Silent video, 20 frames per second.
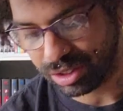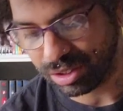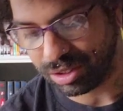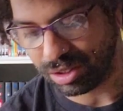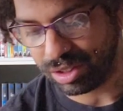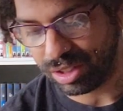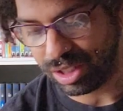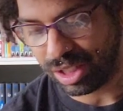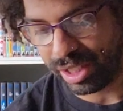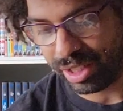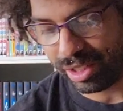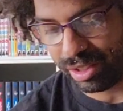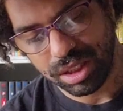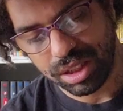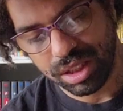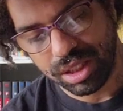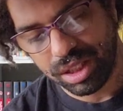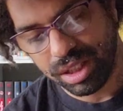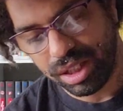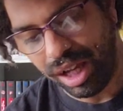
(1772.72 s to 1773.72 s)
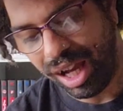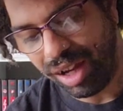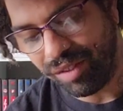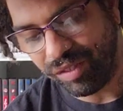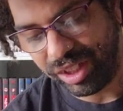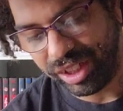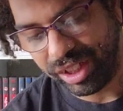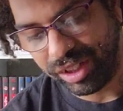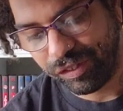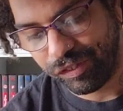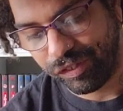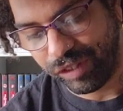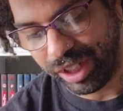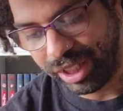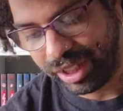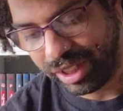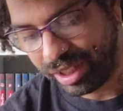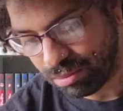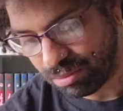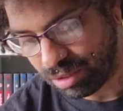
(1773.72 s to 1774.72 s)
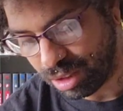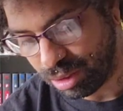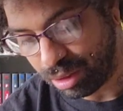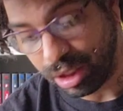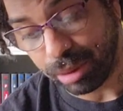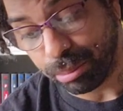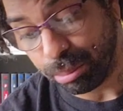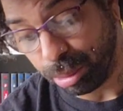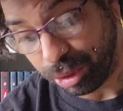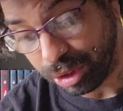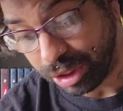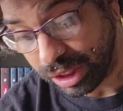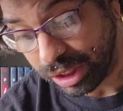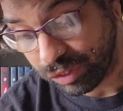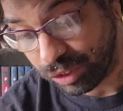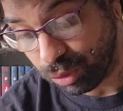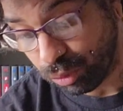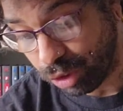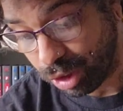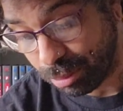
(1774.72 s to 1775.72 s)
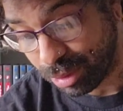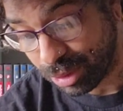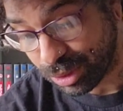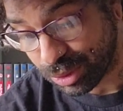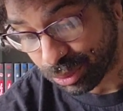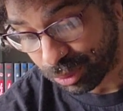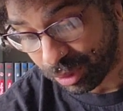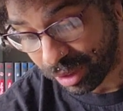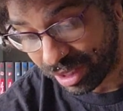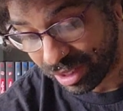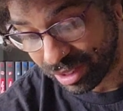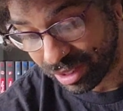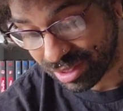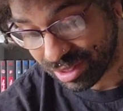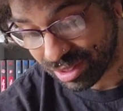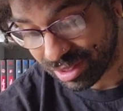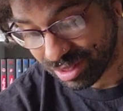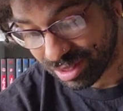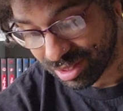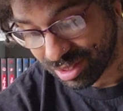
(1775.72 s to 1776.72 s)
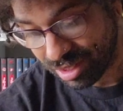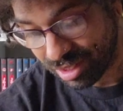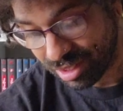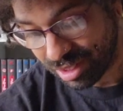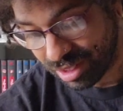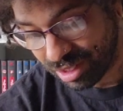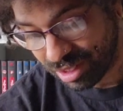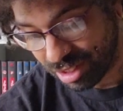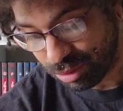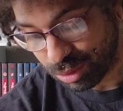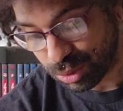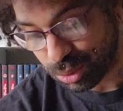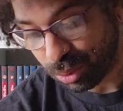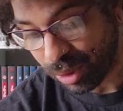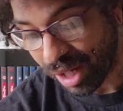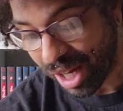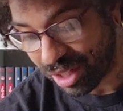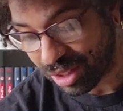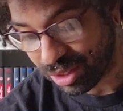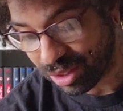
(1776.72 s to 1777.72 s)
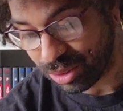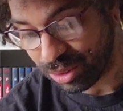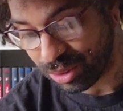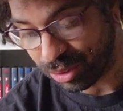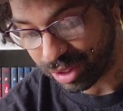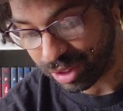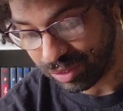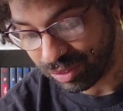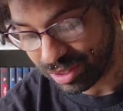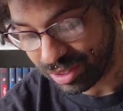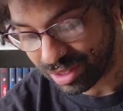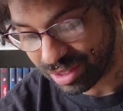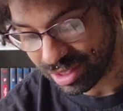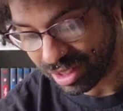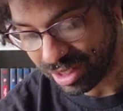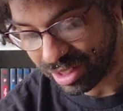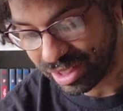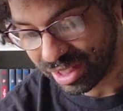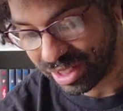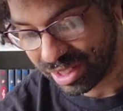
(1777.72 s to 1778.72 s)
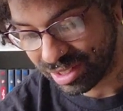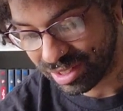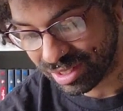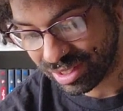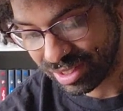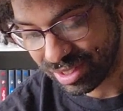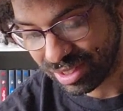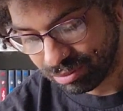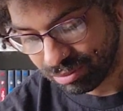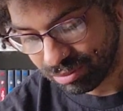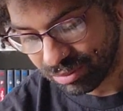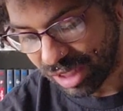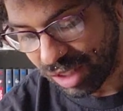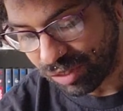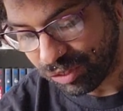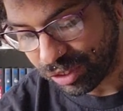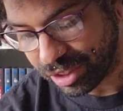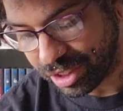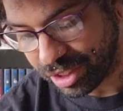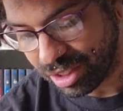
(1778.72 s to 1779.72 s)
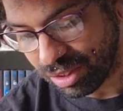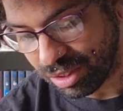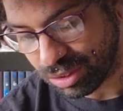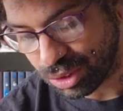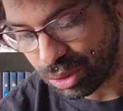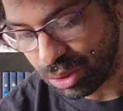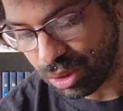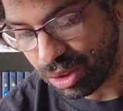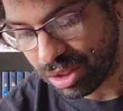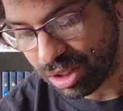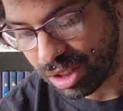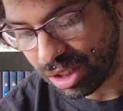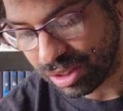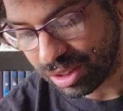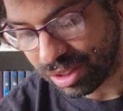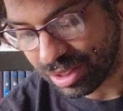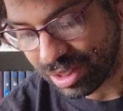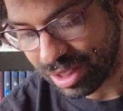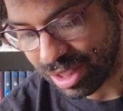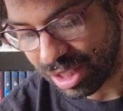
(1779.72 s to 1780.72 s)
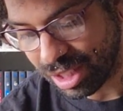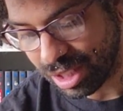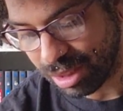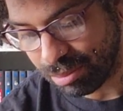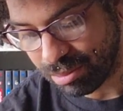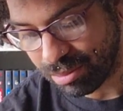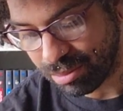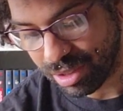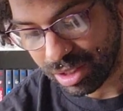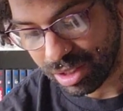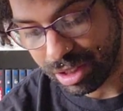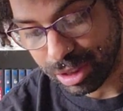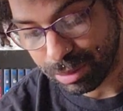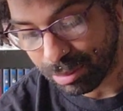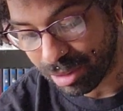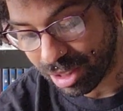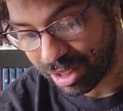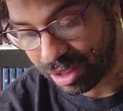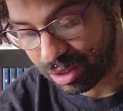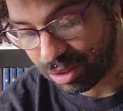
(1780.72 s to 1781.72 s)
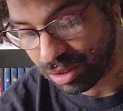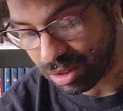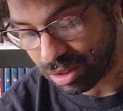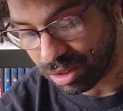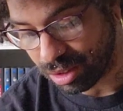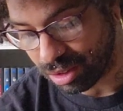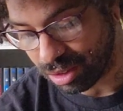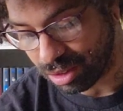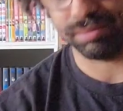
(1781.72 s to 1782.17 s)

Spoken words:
or not have any faith and believe in women's rights. He was radical. He was against everything that was going on at the time. And he's my hero.